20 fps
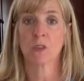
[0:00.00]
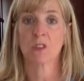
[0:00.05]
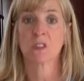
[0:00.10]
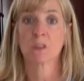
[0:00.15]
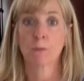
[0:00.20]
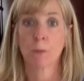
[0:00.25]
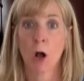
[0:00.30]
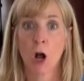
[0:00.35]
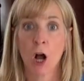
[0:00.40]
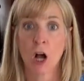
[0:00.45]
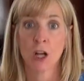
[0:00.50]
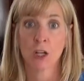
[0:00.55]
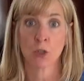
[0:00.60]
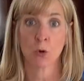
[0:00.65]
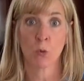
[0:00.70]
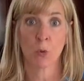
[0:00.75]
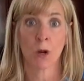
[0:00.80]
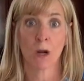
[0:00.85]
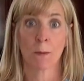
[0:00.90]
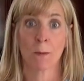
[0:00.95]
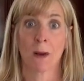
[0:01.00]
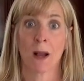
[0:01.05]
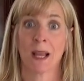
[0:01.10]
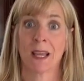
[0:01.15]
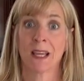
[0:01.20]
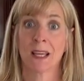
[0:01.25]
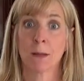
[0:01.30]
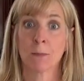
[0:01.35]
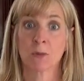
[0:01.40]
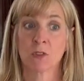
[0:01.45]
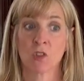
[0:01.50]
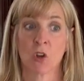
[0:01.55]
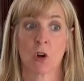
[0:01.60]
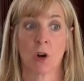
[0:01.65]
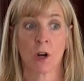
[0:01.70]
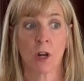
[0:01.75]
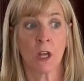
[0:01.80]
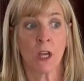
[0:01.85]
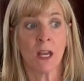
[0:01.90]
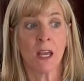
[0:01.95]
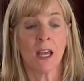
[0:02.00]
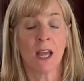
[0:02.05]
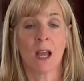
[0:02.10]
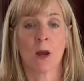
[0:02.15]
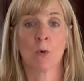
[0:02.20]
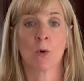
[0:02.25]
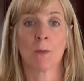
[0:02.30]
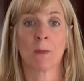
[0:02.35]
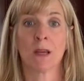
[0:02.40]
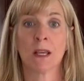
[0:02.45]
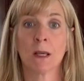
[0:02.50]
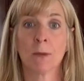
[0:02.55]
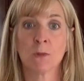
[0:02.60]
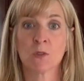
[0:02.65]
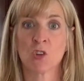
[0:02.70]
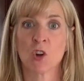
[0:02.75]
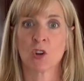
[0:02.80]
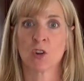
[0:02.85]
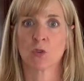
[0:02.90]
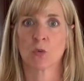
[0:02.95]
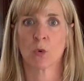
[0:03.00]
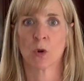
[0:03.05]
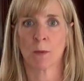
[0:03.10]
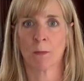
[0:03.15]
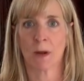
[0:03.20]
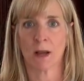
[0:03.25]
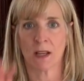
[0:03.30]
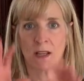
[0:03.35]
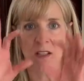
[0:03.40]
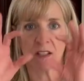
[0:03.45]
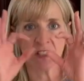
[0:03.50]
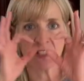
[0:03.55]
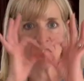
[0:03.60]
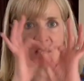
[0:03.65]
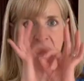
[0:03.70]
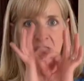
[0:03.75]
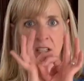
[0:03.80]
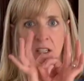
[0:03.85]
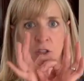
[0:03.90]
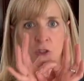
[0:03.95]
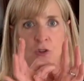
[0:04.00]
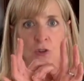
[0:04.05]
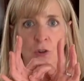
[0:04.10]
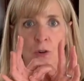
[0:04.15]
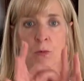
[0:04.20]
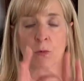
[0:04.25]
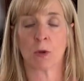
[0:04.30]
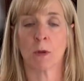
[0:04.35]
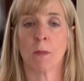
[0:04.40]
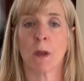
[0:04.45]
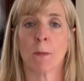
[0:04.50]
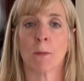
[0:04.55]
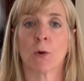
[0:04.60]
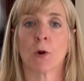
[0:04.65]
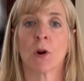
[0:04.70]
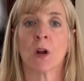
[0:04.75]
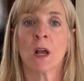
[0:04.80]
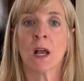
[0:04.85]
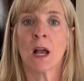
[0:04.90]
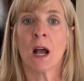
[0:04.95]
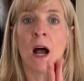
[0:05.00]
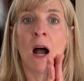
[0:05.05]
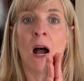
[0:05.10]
respond to where my hips are. And where my hips are is where my center. Remember,